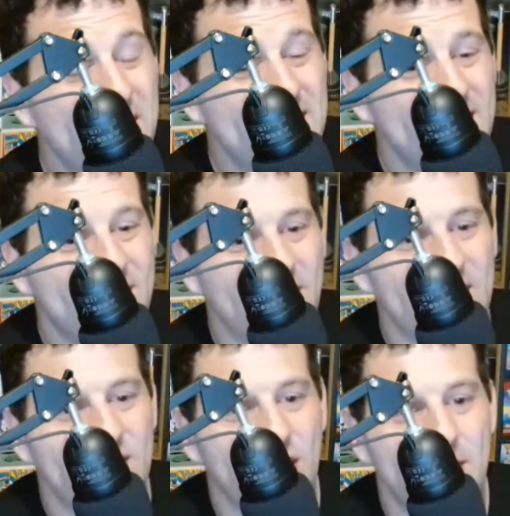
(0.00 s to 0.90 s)
mean this
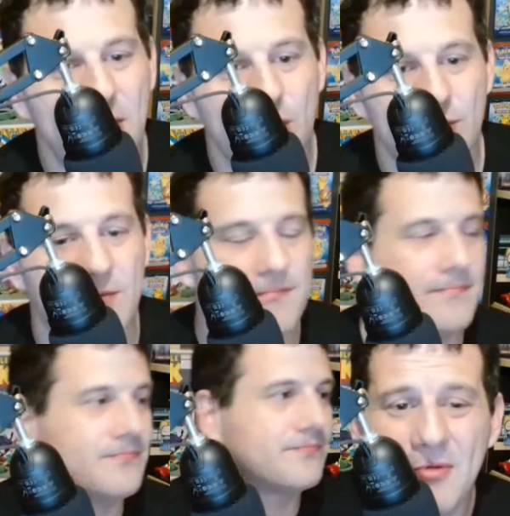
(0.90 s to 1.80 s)
thing's going to moon.
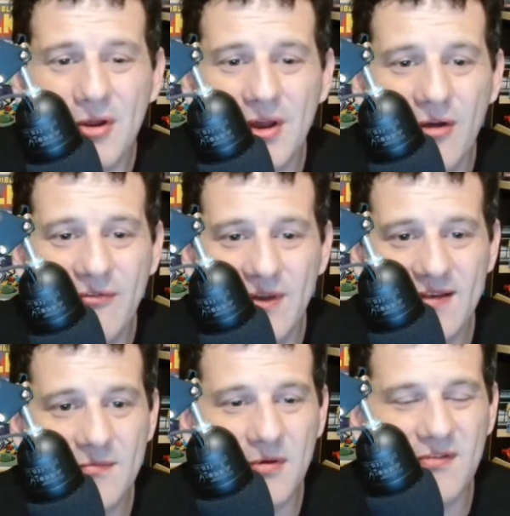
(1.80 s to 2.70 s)
I'm going to go for
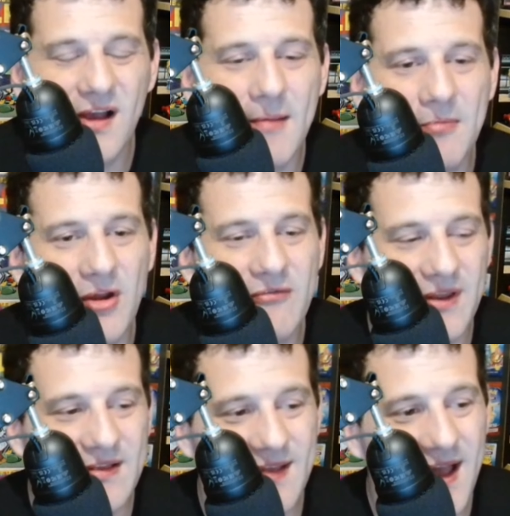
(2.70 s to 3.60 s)
this because I am going
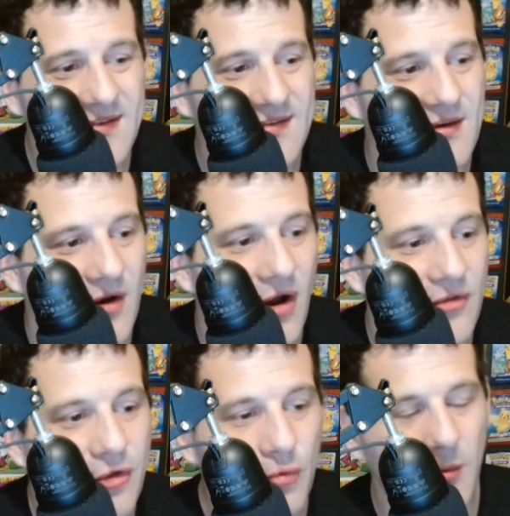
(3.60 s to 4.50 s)
for the desk.
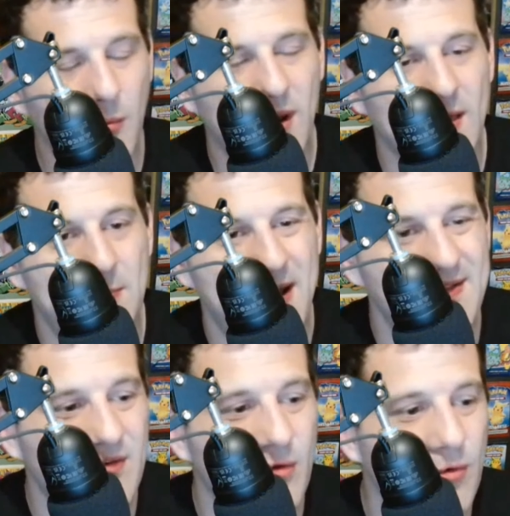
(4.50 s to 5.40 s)
I do want one of the
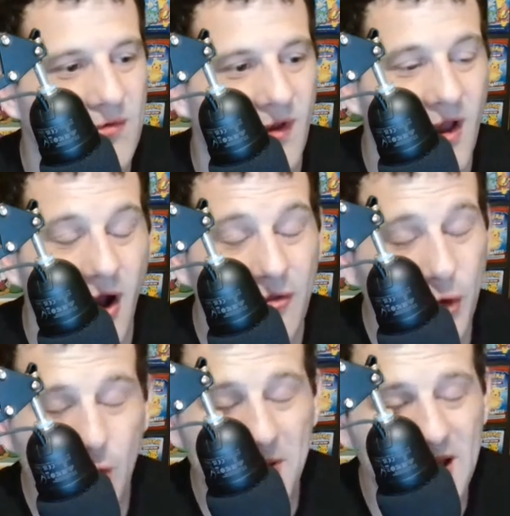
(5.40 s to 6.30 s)
pencils. I
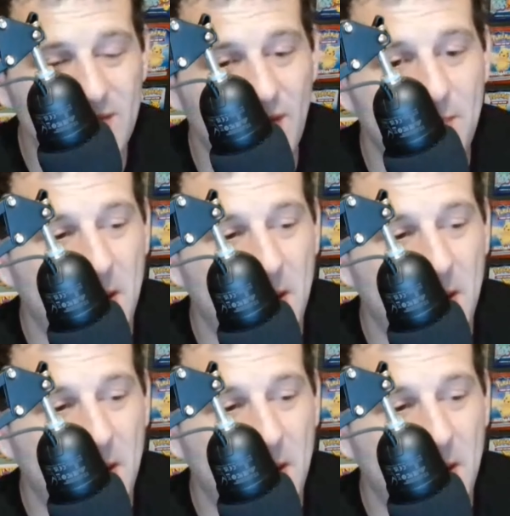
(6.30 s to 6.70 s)
do believe the